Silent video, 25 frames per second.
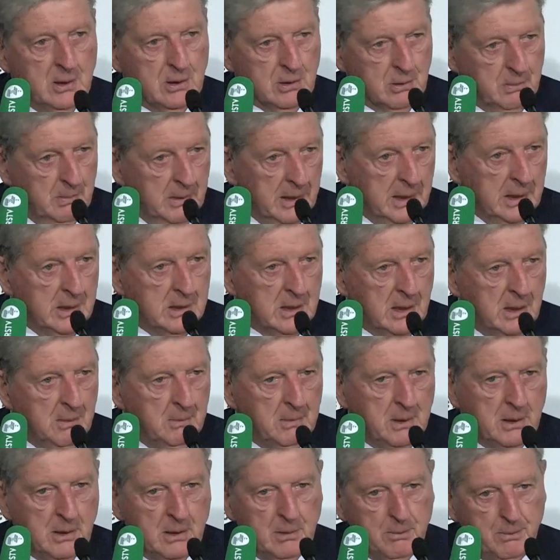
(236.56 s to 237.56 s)
meet
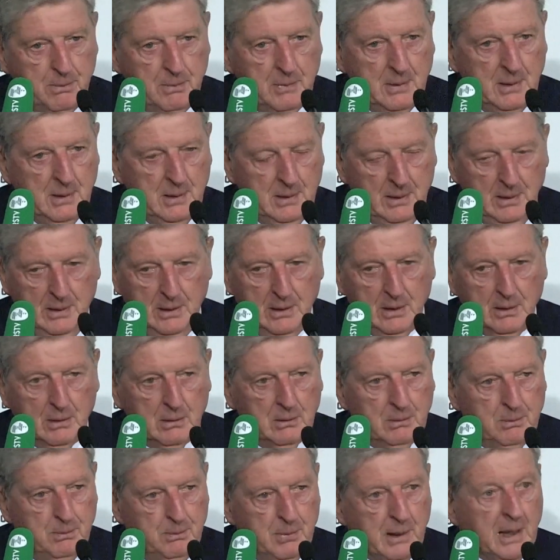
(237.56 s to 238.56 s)
him and, you
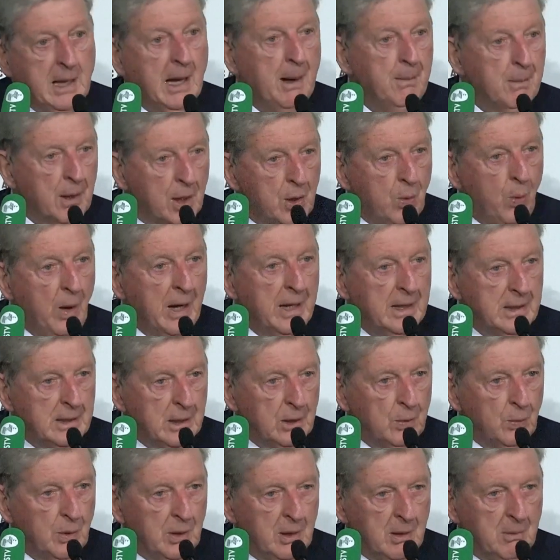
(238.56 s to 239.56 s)
know, become
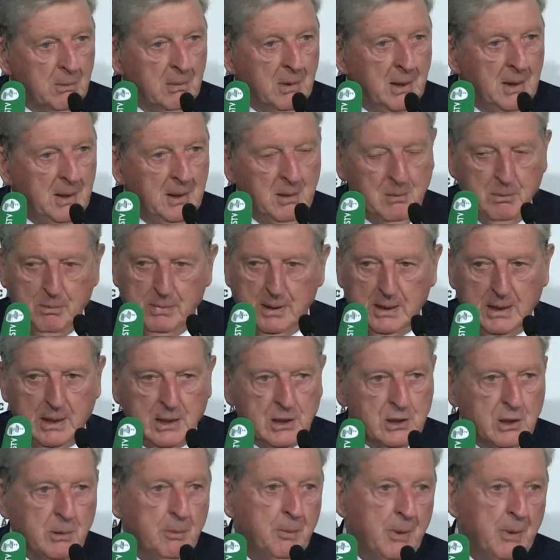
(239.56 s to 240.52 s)
acquainted with him. But it's the